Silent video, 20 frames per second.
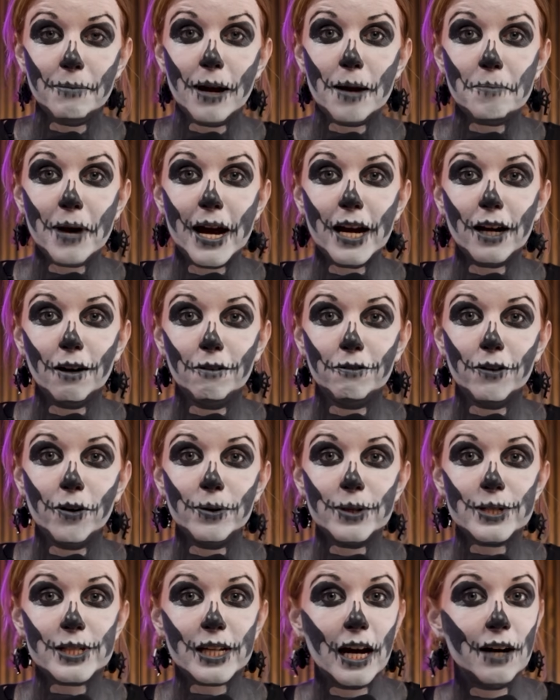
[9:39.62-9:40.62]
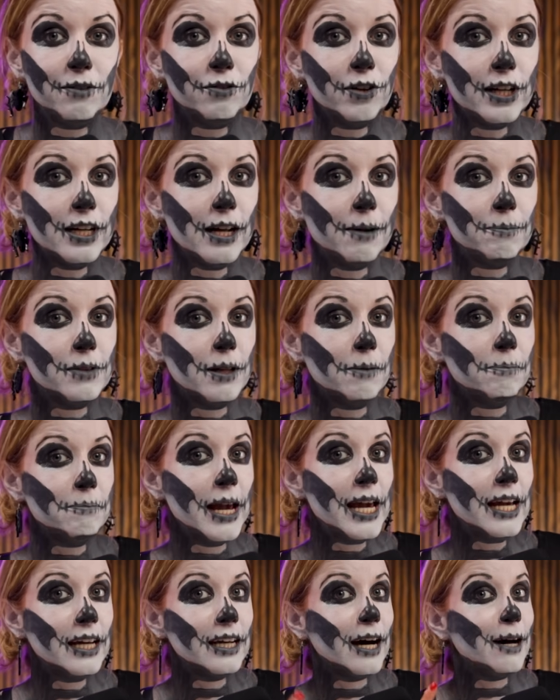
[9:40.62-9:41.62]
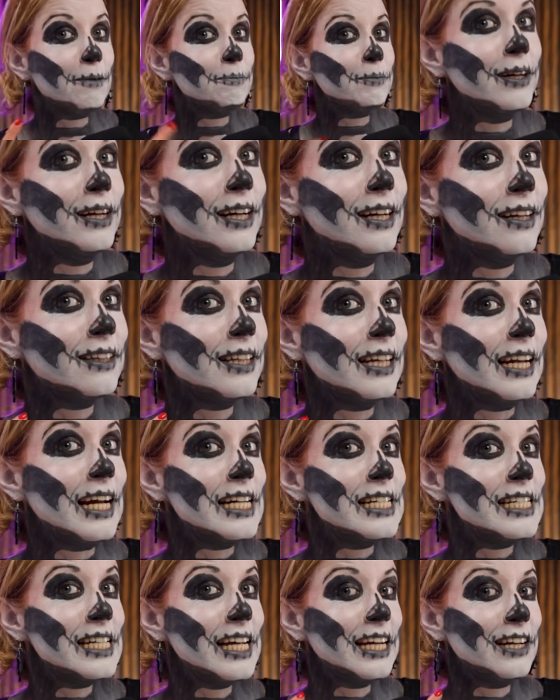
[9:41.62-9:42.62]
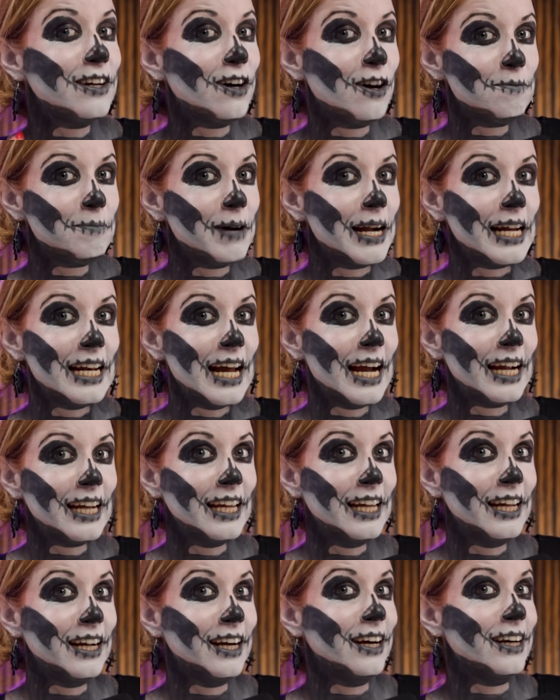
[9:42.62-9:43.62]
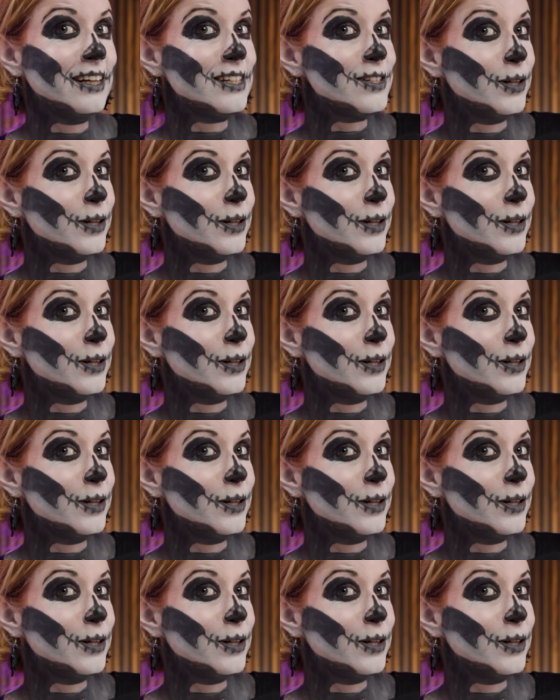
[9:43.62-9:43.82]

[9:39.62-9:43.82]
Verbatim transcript: my microphone is covering up the makeup that I did on my neck here.